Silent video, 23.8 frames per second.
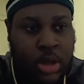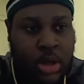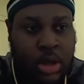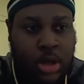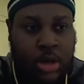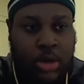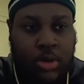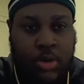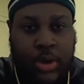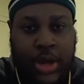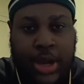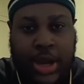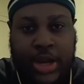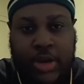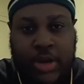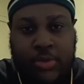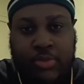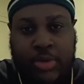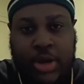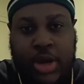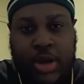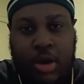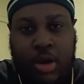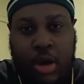You know, Andy
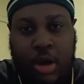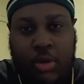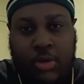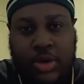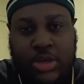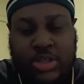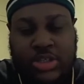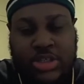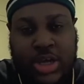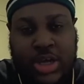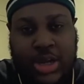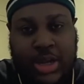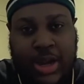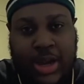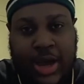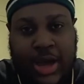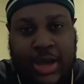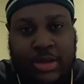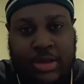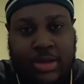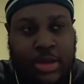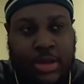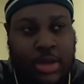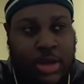Reid always did
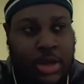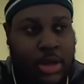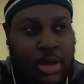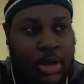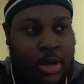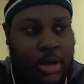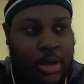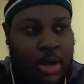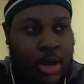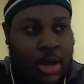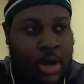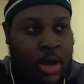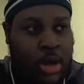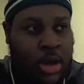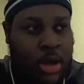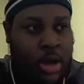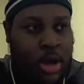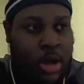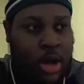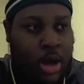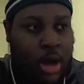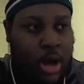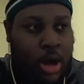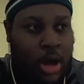like the
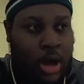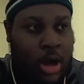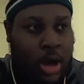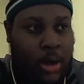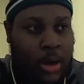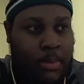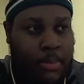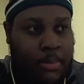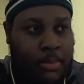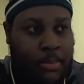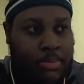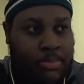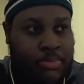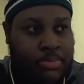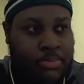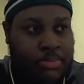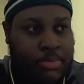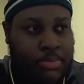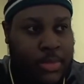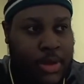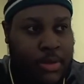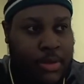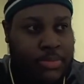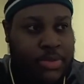
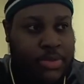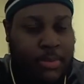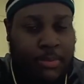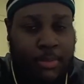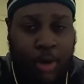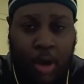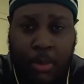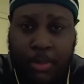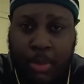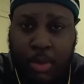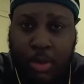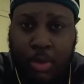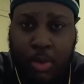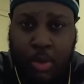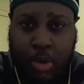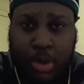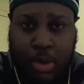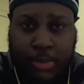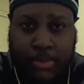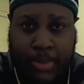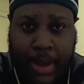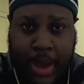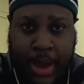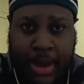mobile
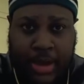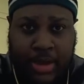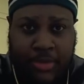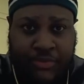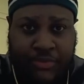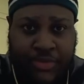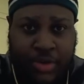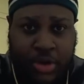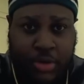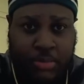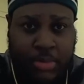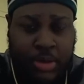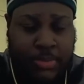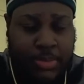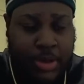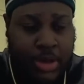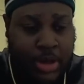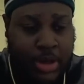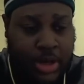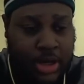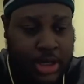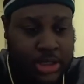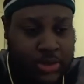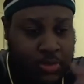quarterback, you feel me?
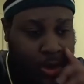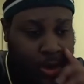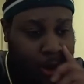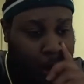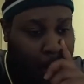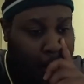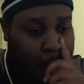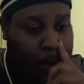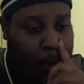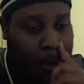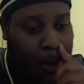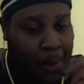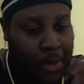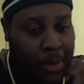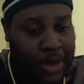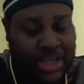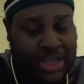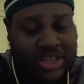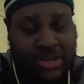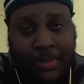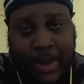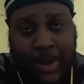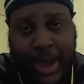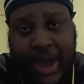Because we all know
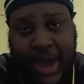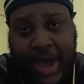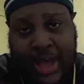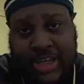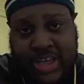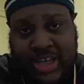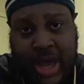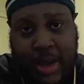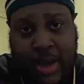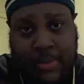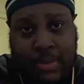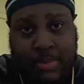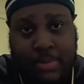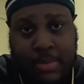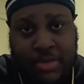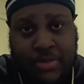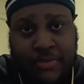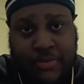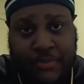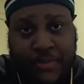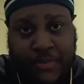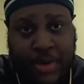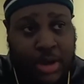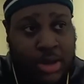he's a pass-happy
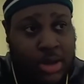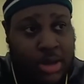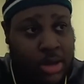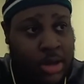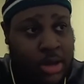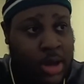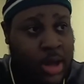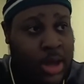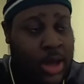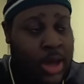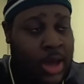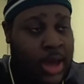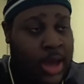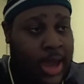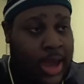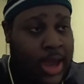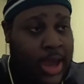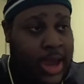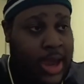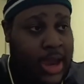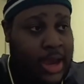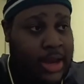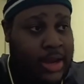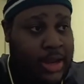motherfucker,
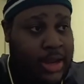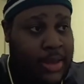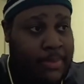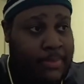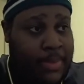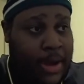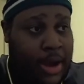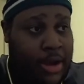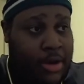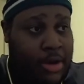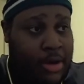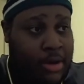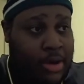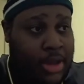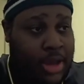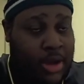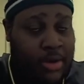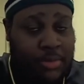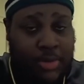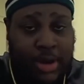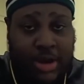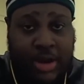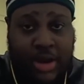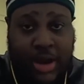and he better get ready